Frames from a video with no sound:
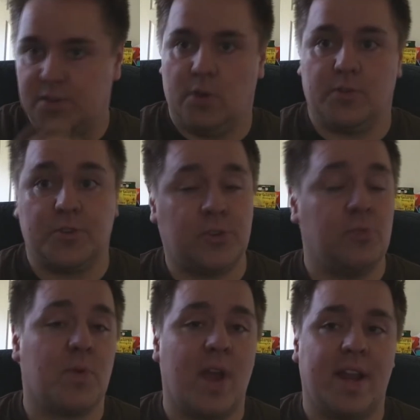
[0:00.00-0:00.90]
So the
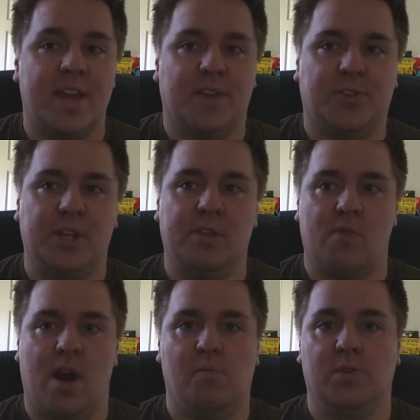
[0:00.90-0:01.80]
Super NES
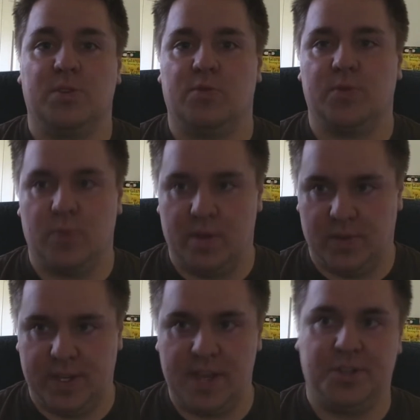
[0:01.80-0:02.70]
CD-ROM was this
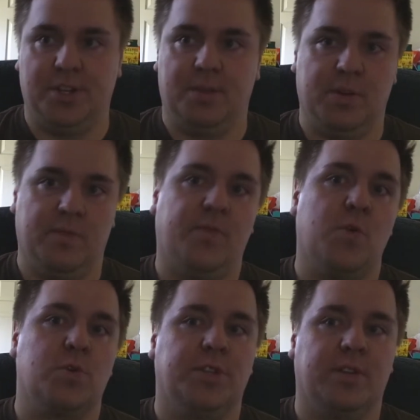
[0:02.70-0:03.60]
realization, but
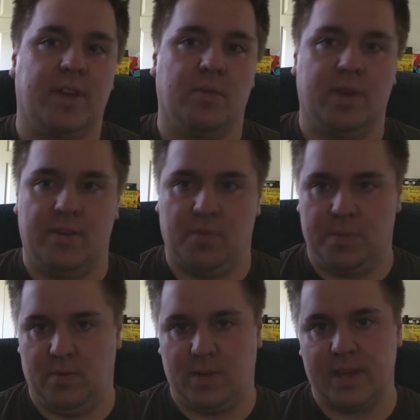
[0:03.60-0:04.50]
unfortunately it would never
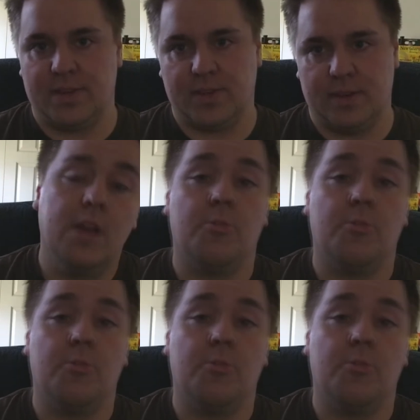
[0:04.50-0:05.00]
be released.